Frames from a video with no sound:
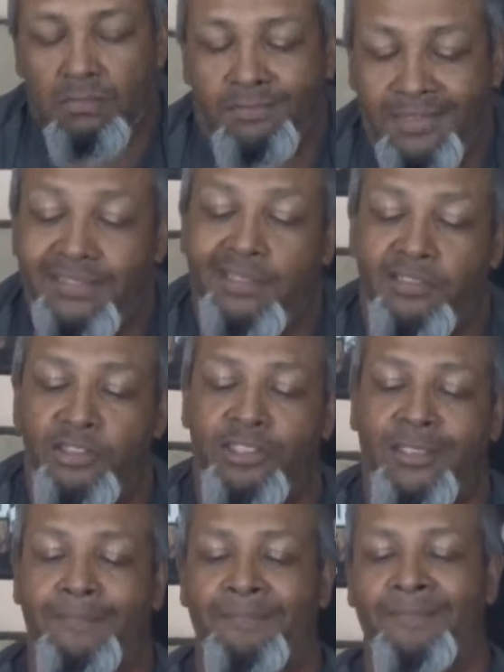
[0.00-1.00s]
SL
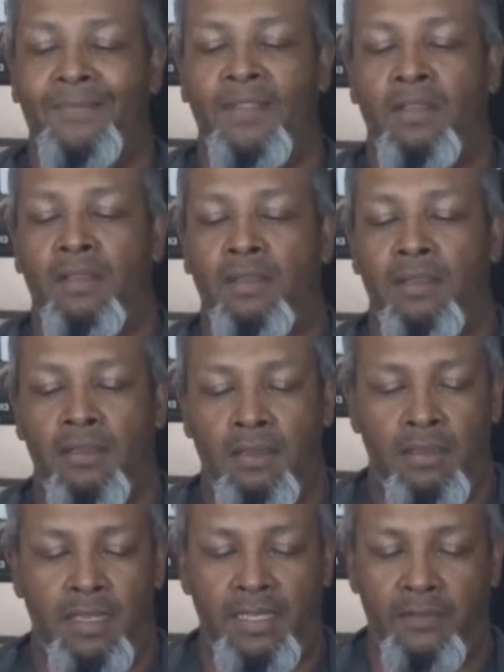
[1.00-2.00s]
chip.
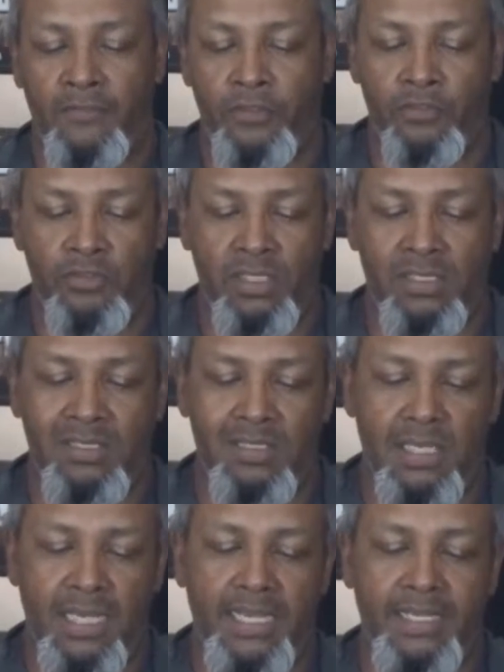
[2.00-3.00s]
And if you see
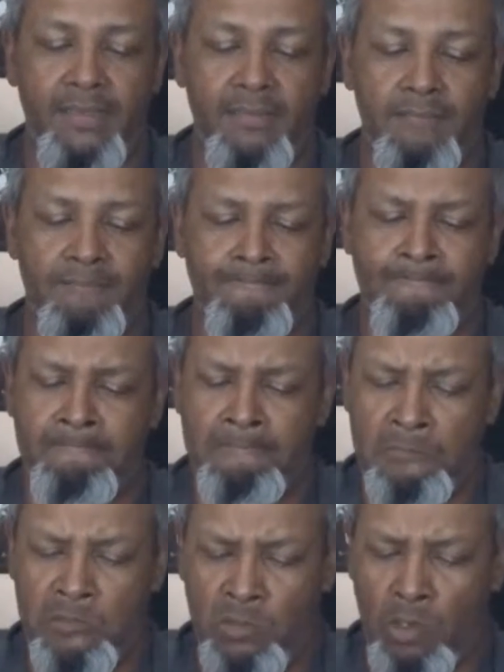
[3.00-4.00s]
inside,
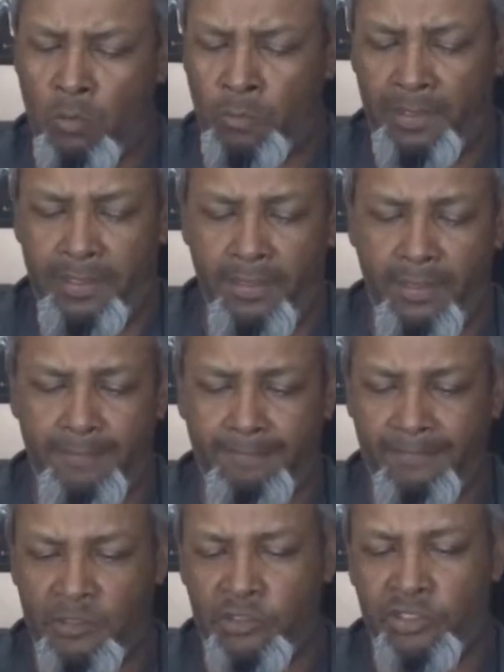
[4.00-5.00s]
to open it up,
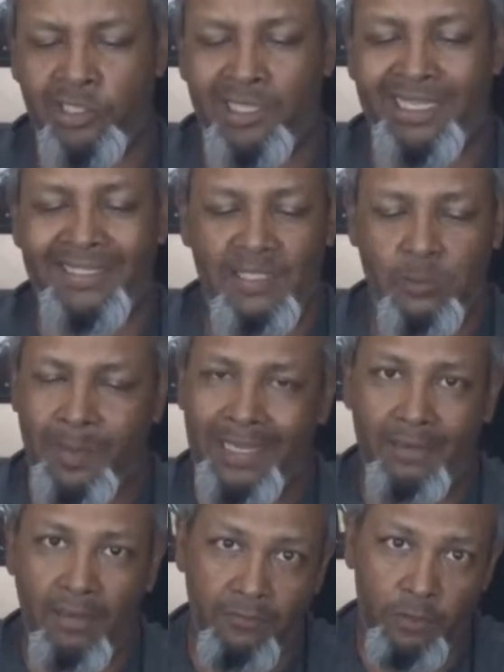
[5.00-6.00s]
you slide this back
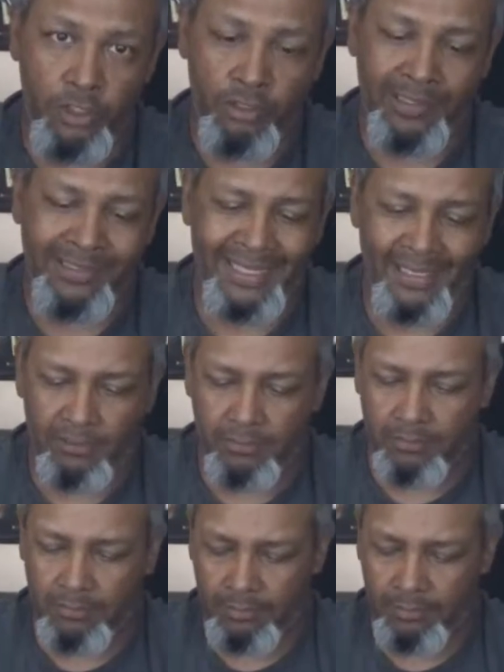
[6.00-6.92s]
cover straight down.